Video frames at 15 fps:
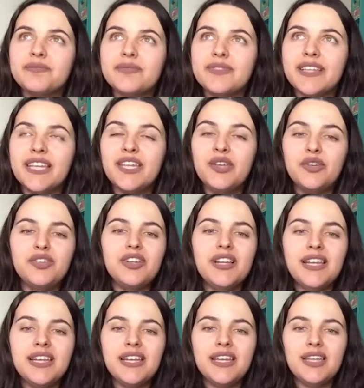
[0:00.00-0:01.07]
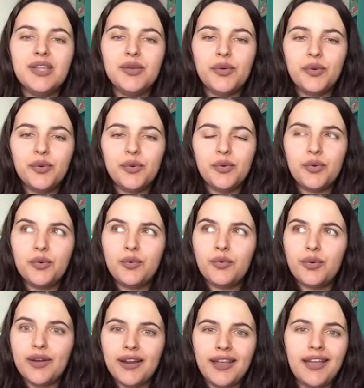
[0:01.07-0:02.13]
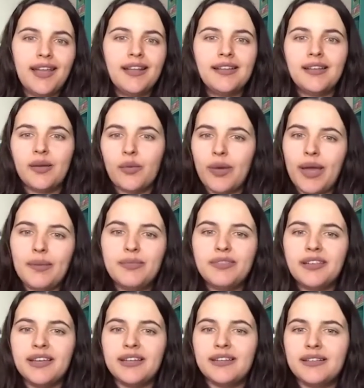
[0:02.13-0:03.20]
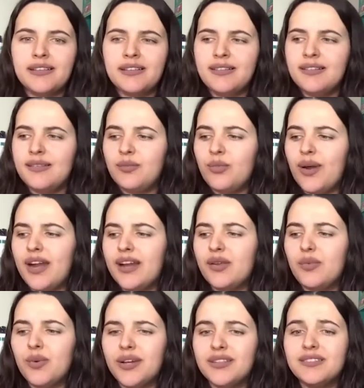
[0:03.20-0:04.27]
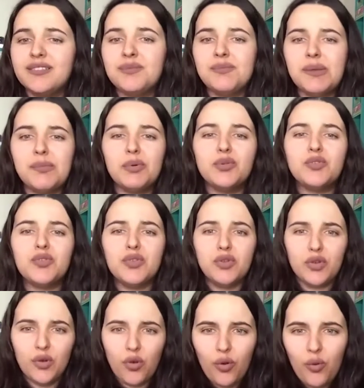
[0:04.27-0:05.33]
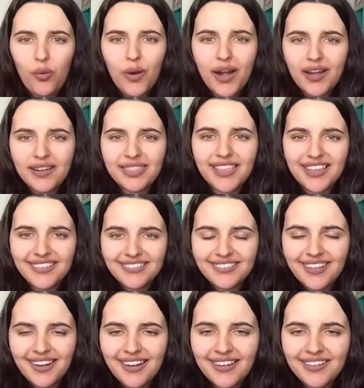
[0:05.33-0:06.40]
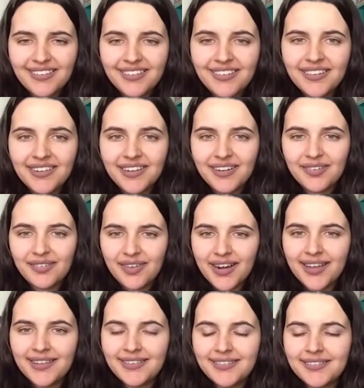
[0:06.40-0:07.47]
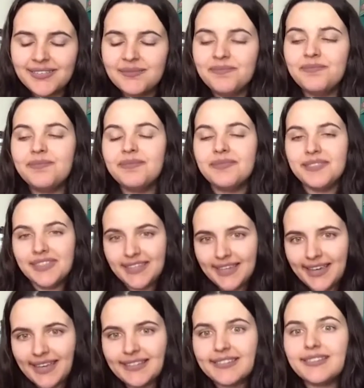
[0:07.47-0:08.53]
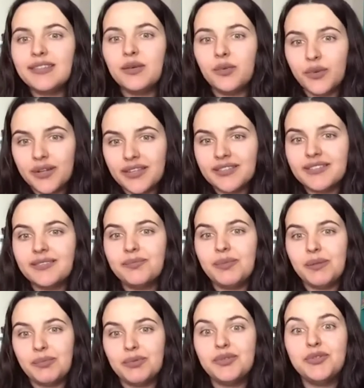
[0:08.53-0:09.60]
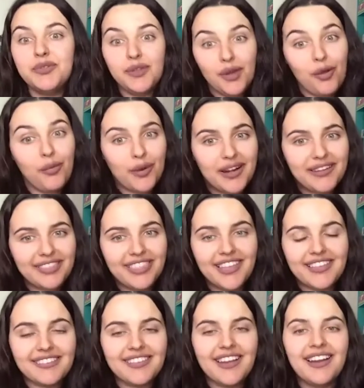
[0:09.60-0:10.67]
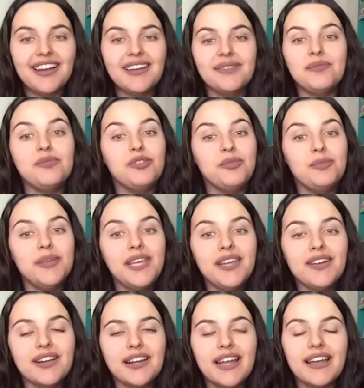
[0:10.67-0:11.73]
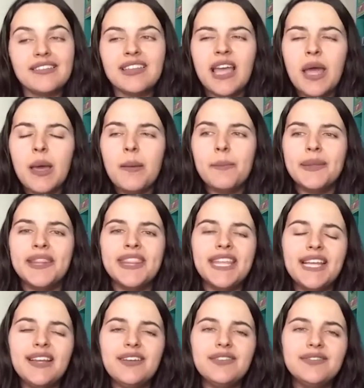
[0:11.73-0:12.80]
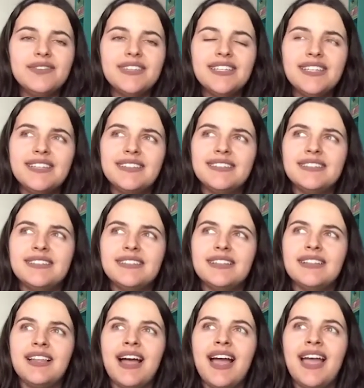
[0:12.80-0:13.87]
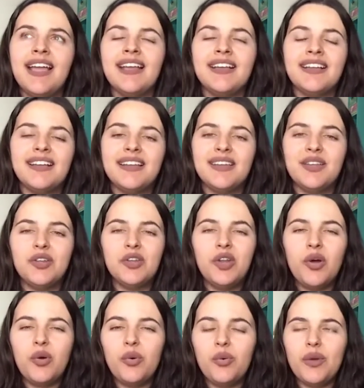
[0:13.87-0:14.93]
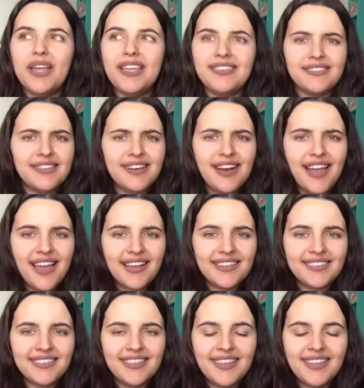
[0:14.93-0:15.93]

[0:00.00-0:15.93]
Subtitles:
usually you create a website where you want people to know where things are, right? Yes, you want people to know where things are and to be organized. But think of this like, you know, Easter eggs